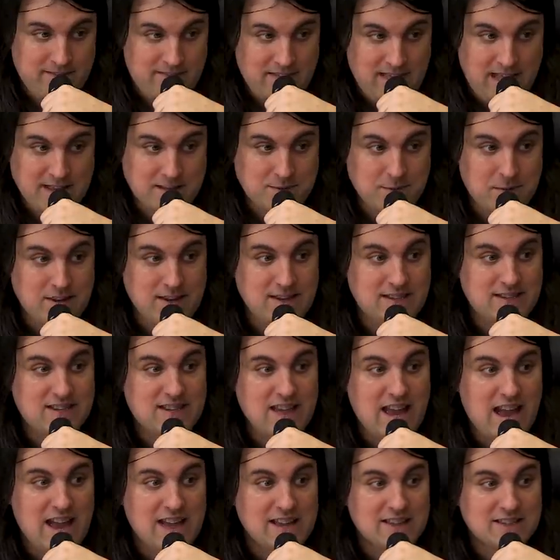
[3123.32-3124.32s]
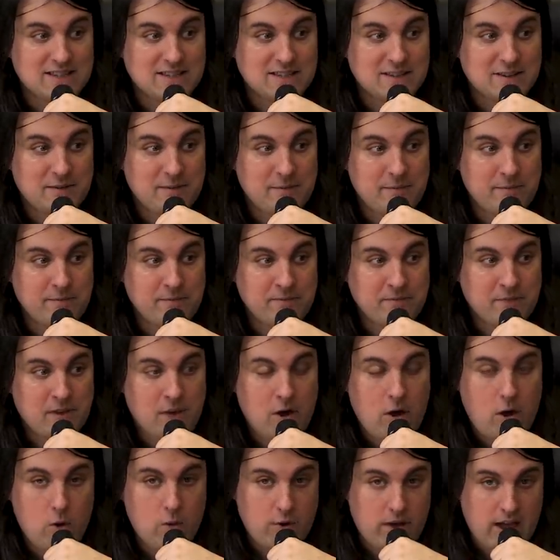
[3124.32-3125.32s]
That's what he says.
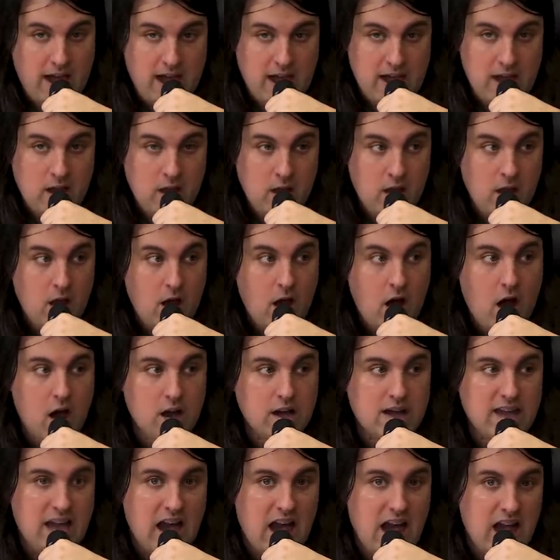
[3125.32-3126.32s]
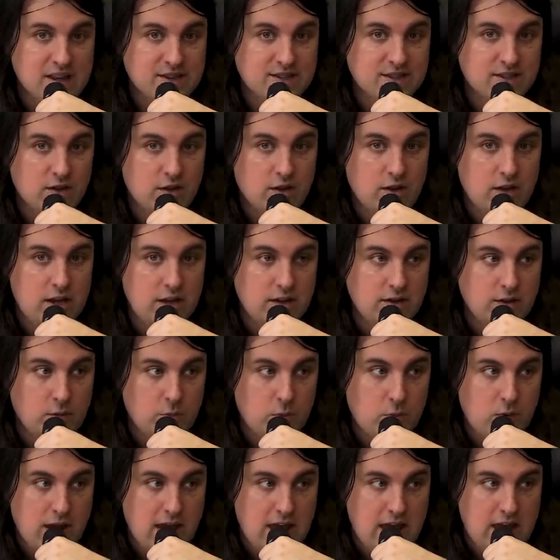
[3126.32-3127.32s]
Okay? A castle in the
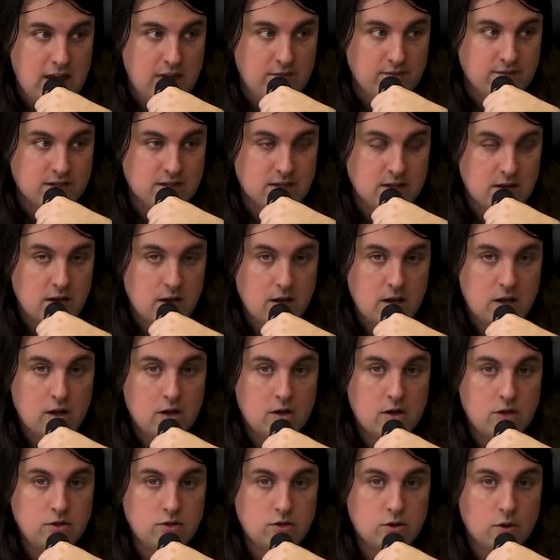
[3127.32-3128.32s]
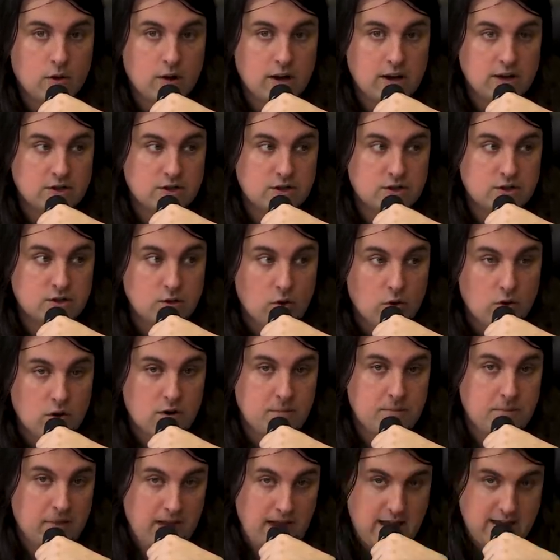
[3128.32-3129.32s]
waves during a
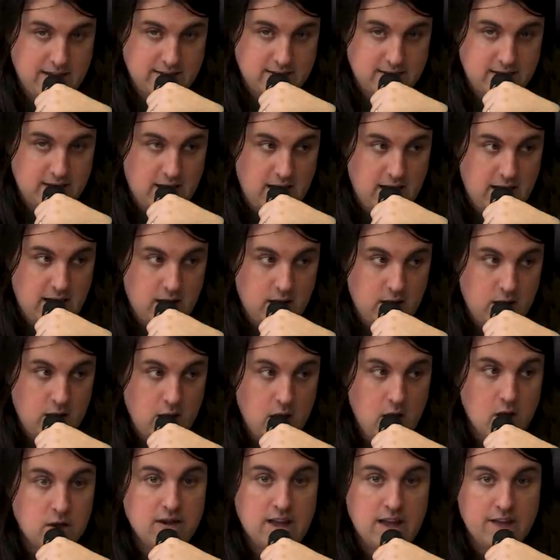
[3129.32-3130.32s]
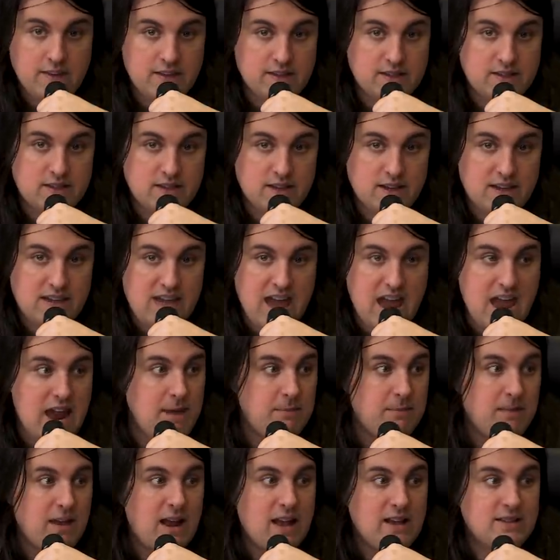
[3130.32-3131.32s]
storm last night. Now, this is a
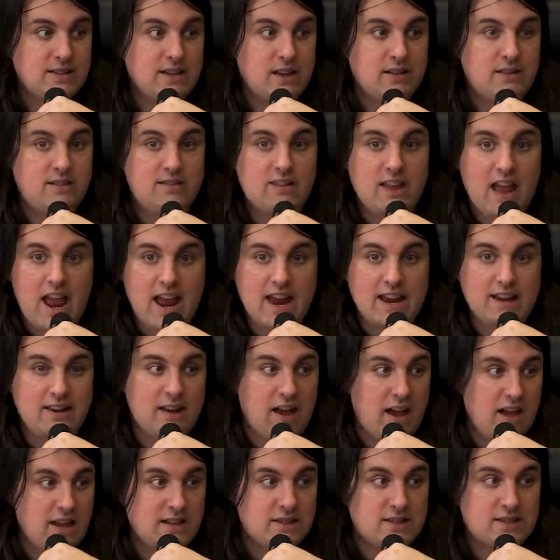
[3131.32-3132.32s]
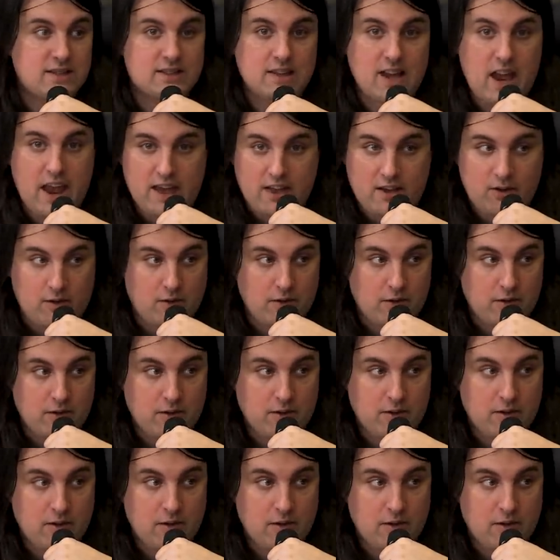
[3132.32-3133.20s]
game that has a day night cycle.